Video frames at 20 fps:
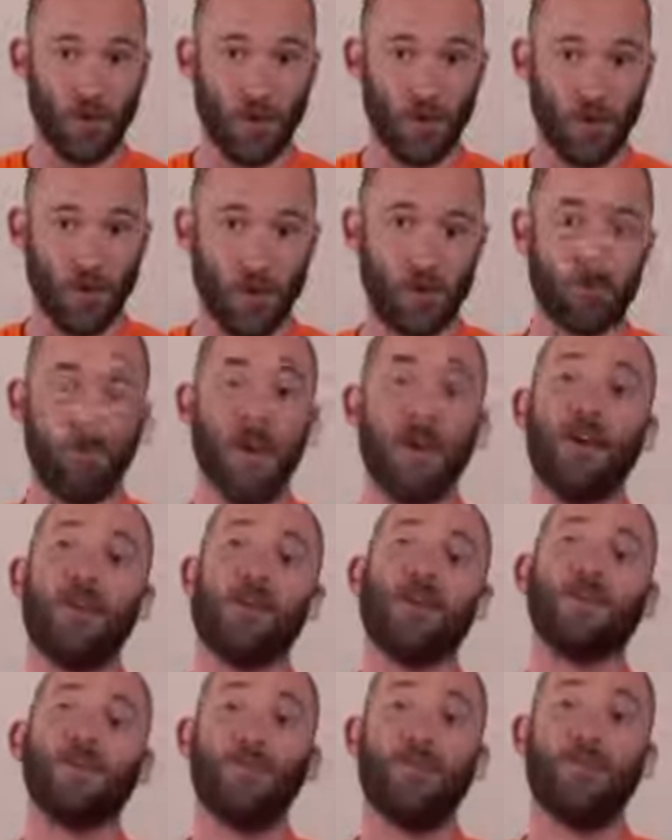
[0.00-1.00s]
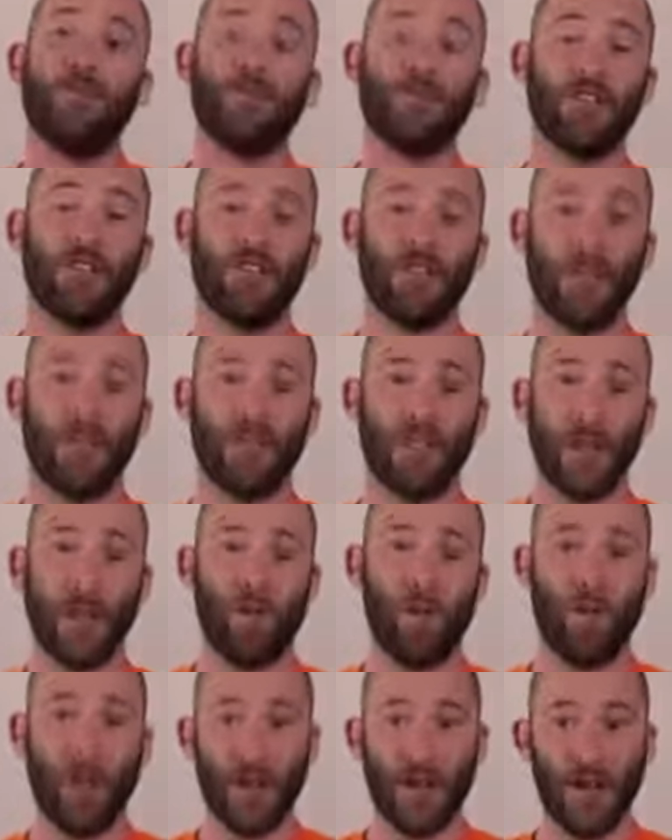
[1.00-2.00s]
secure. So if you're dealing with
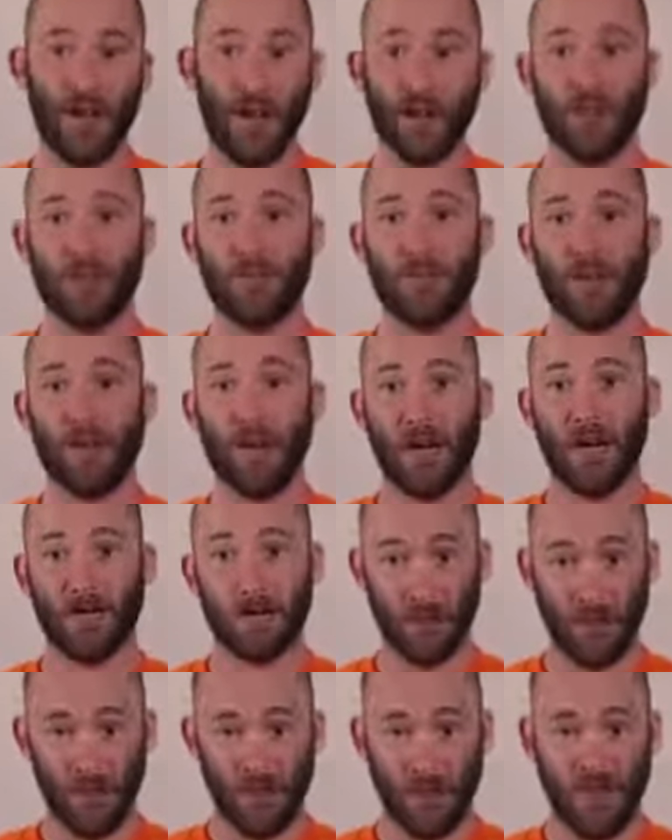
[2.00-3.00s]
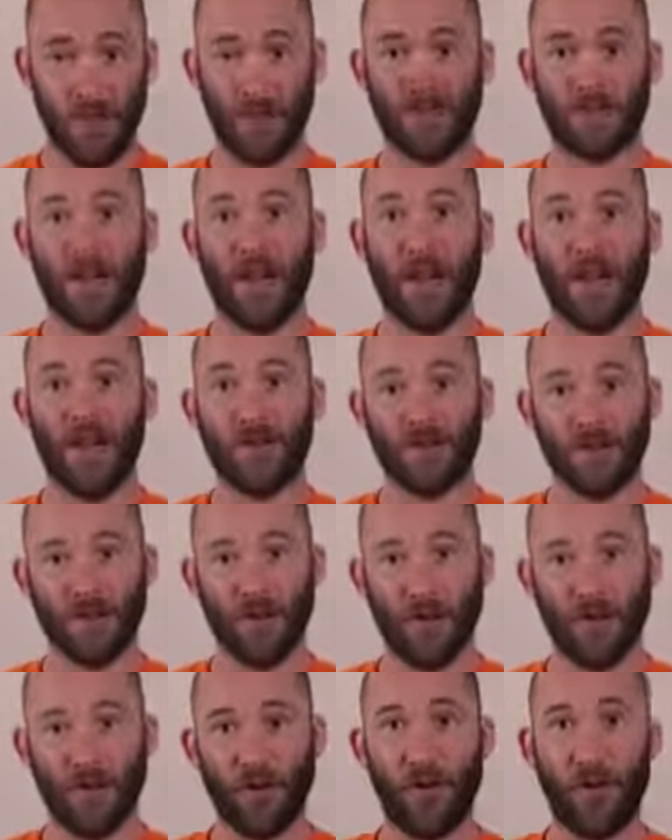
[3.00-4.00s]
a Windows 2008
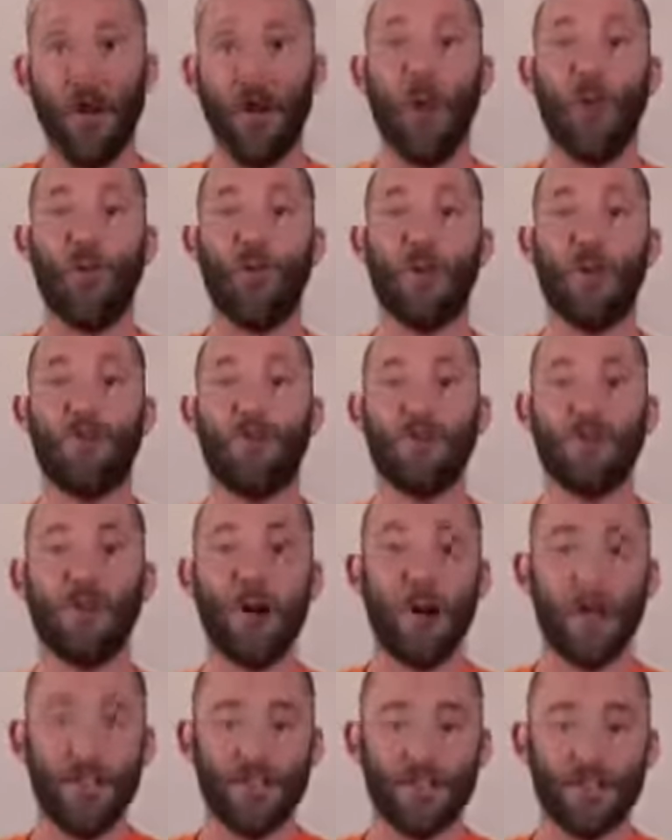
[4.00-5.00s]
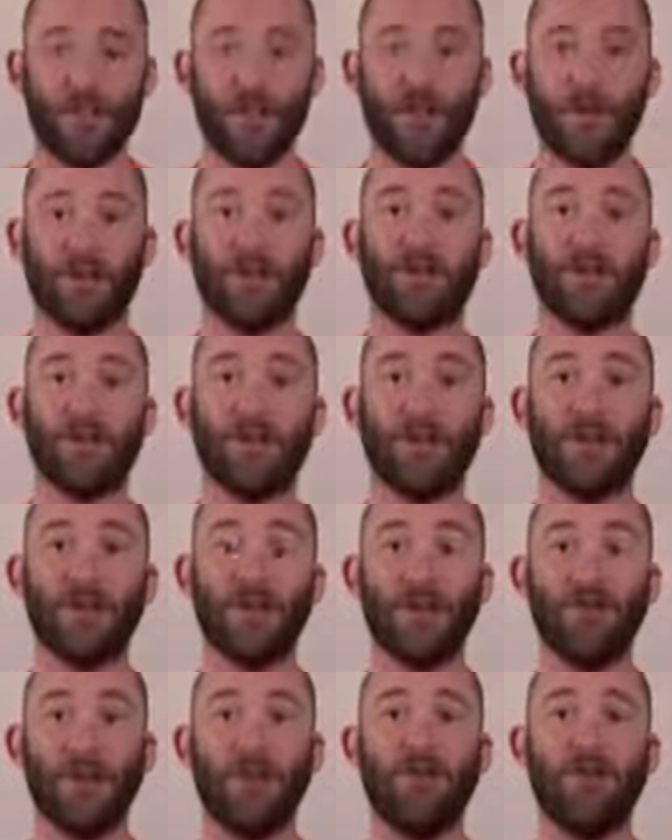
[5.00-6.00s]
server, when you go into it, you're going
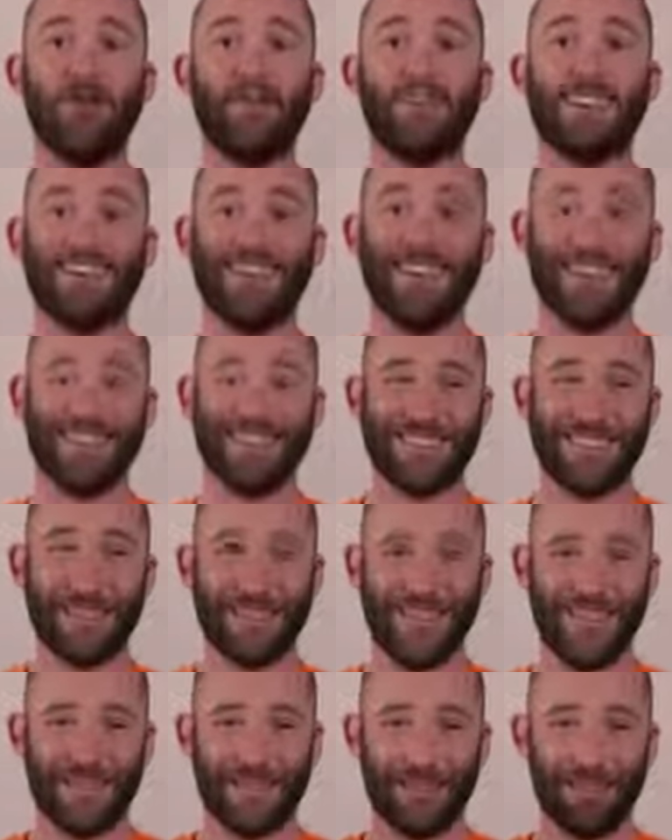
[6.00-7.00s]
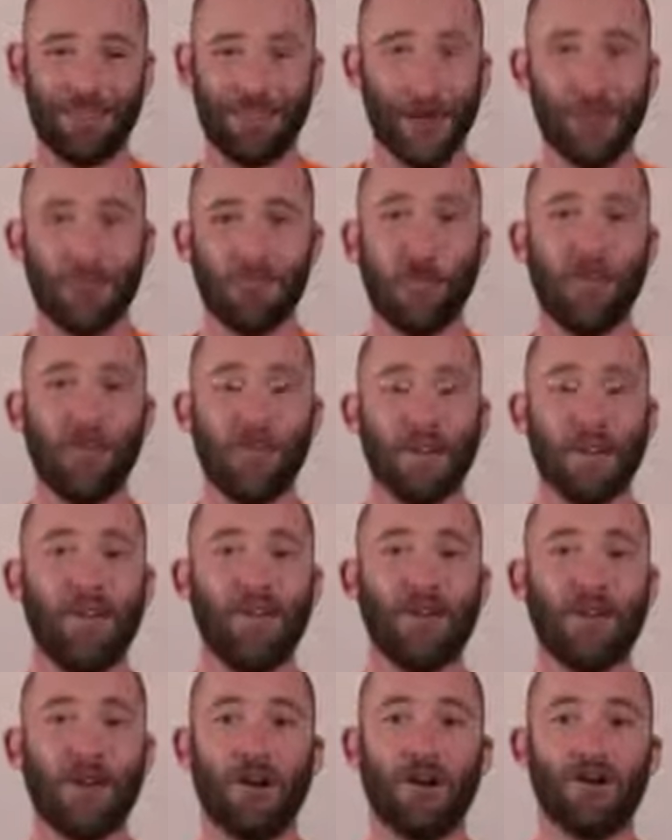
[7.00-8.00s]
to notice that it's much more
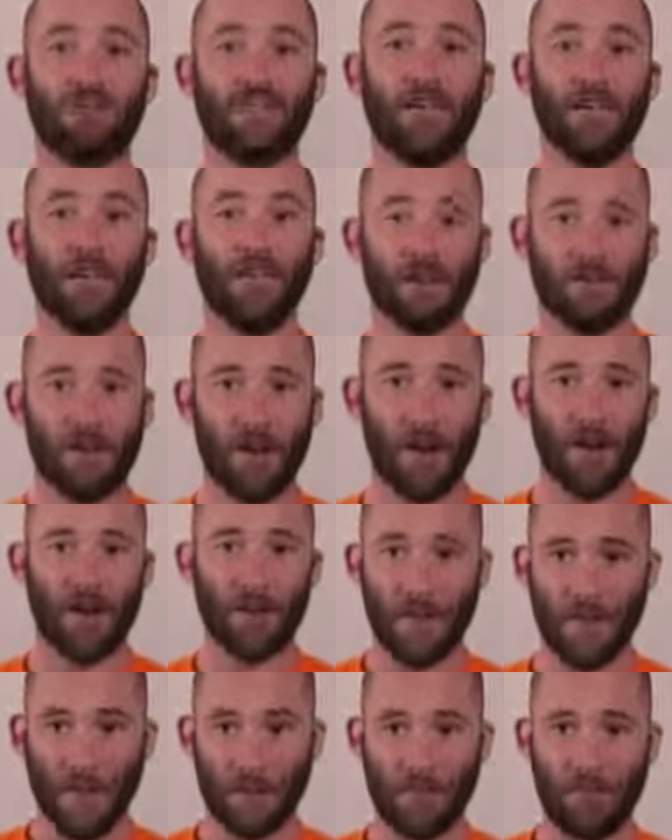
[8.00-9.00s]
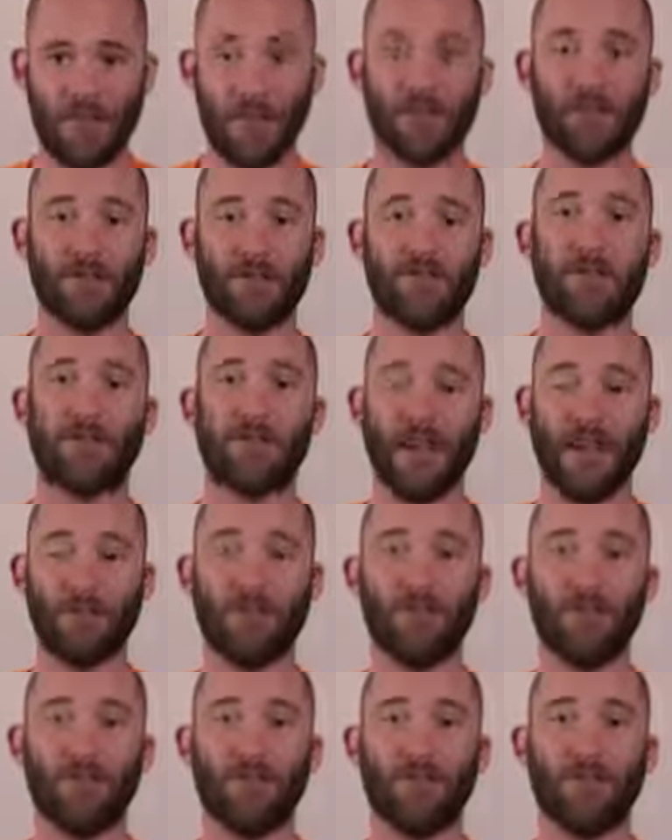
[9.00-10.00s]
difficult to get around and administer
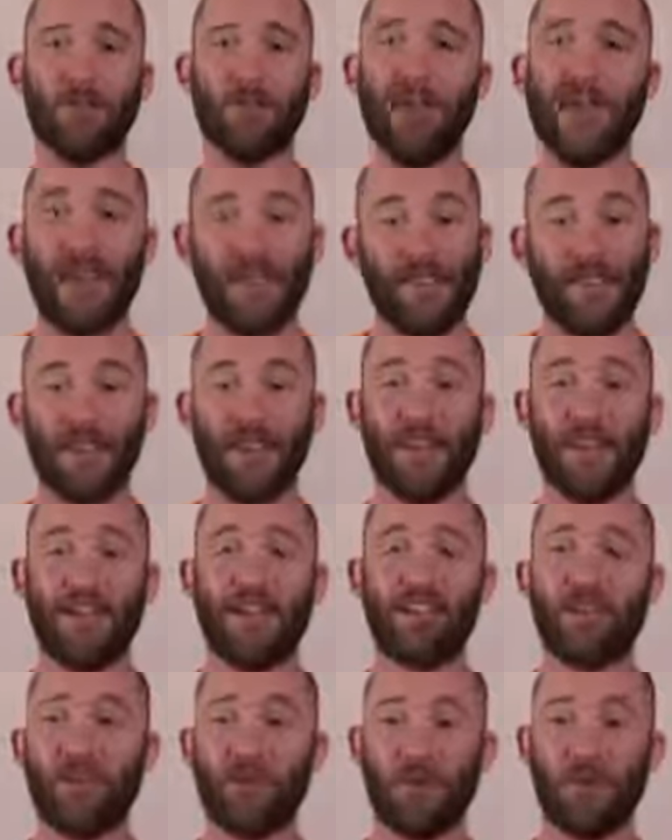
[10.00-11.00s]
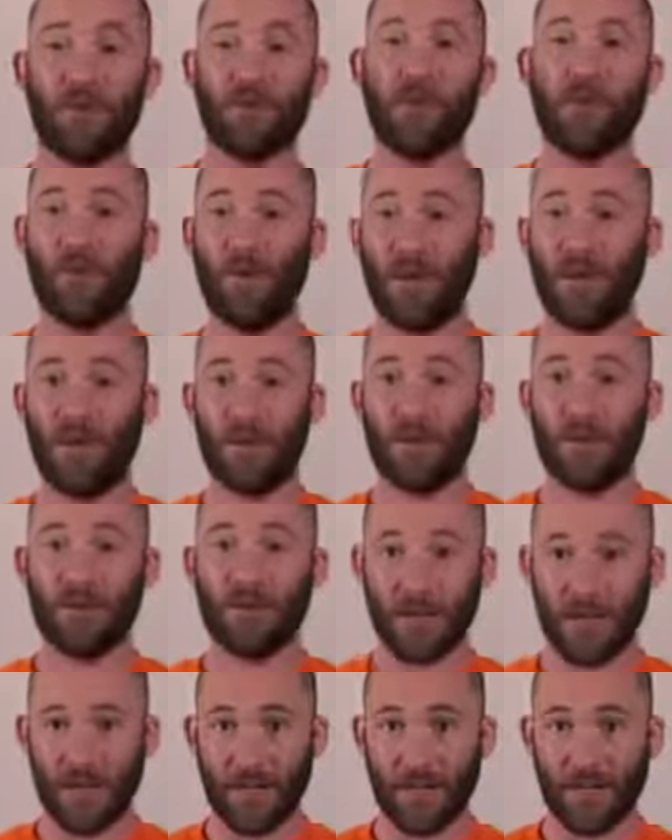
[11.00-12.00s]
that server than it is a normal
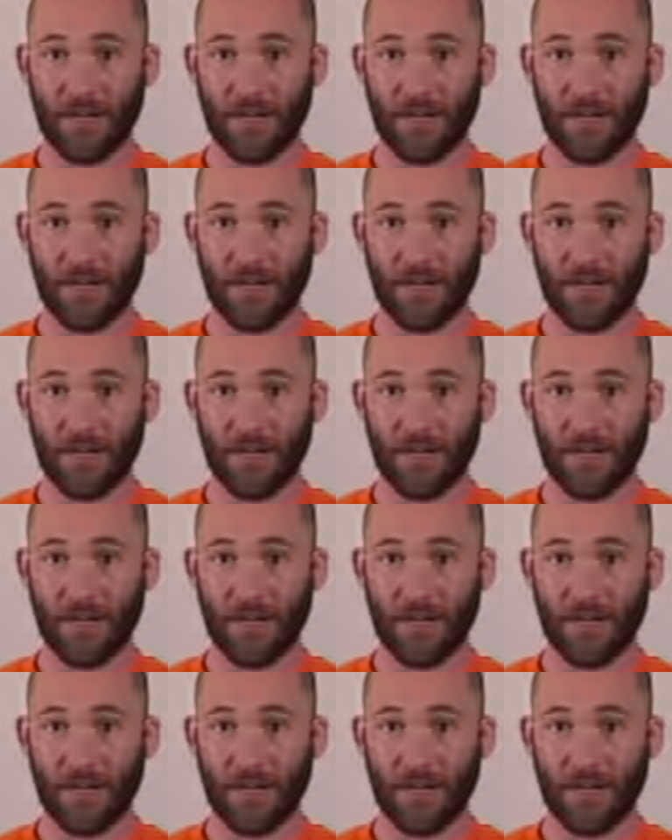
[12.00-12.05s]
Windows